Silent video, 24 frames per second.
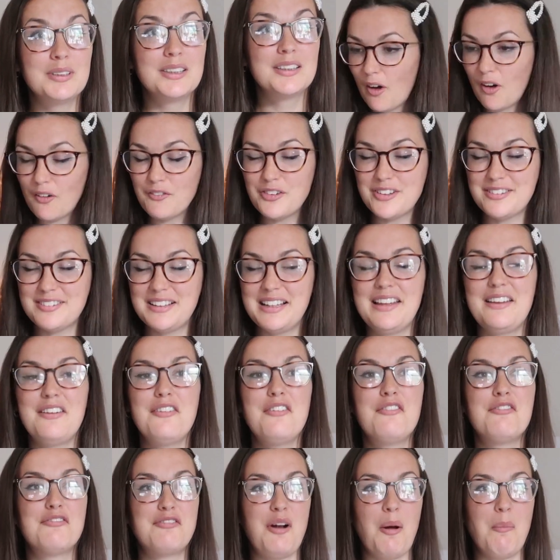Obviously,
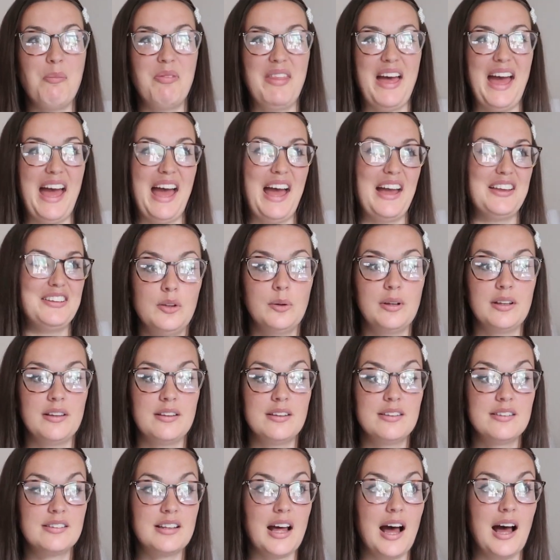from there you can
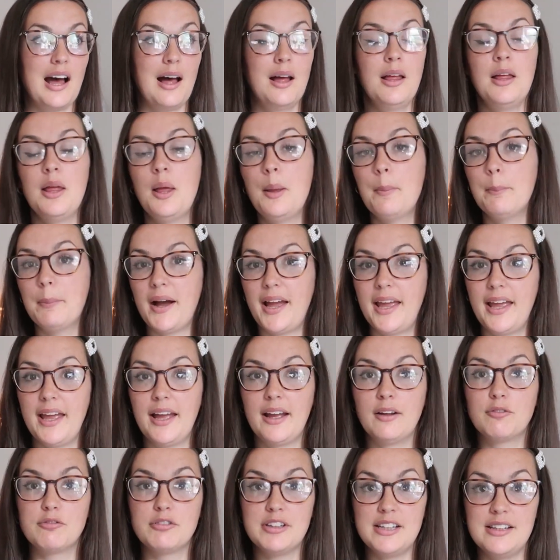start
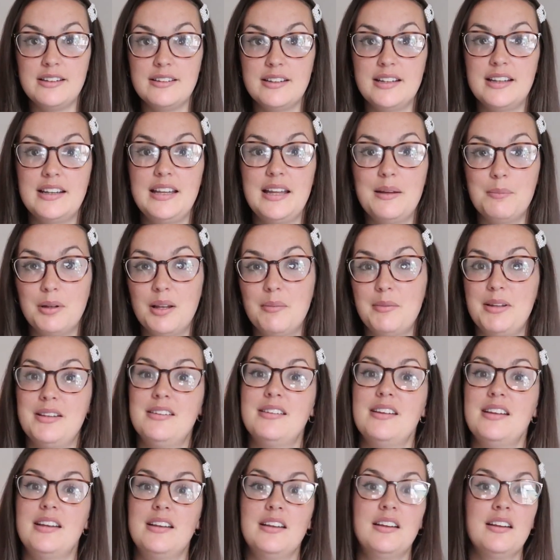buying, reading,
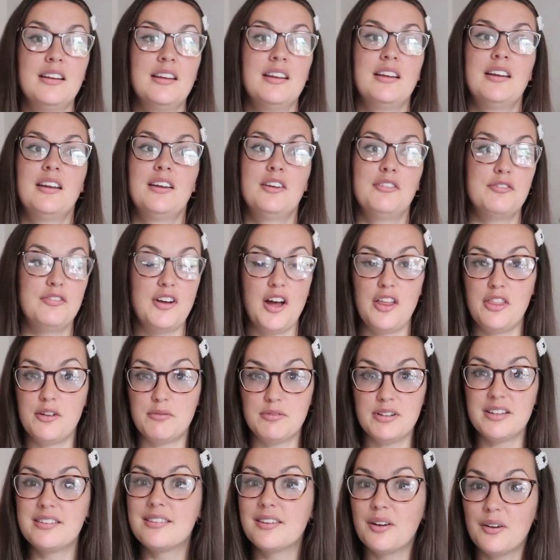implementing further
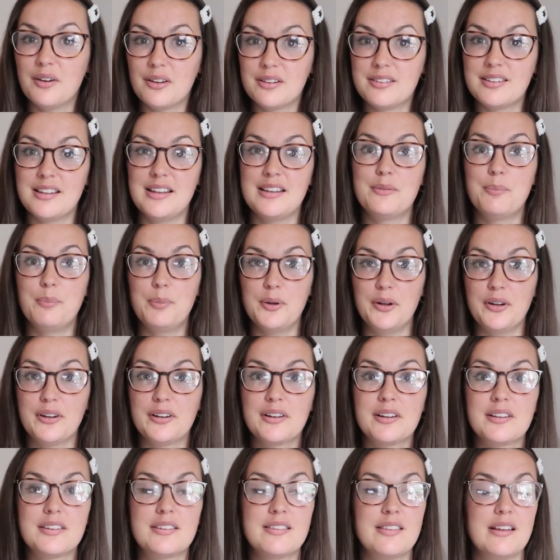resources,
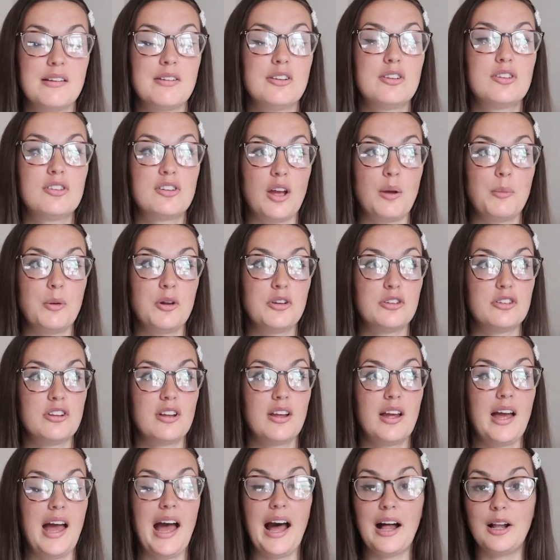books. There is so much
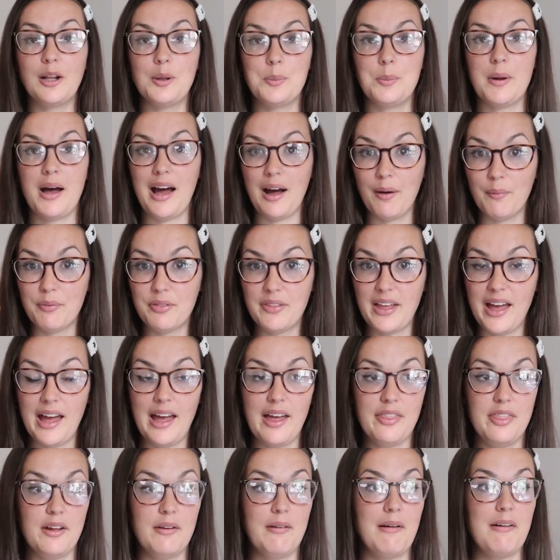help out there.
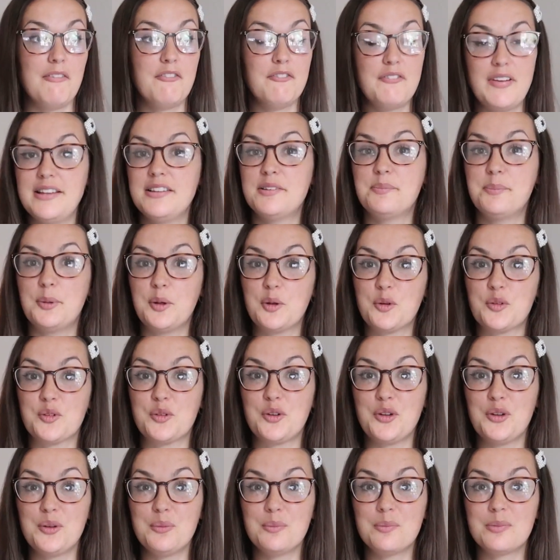There are Facebook
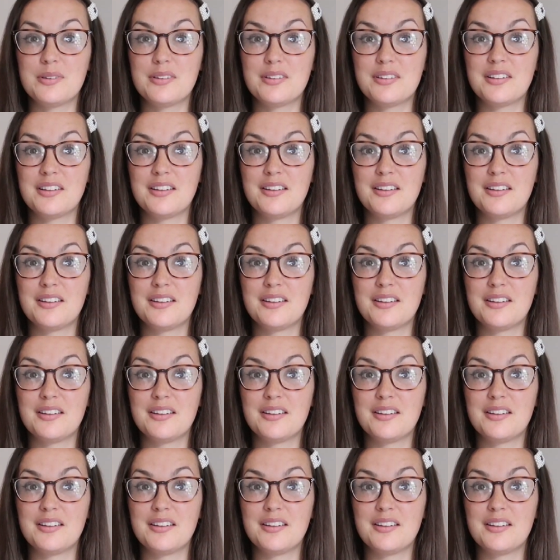groups.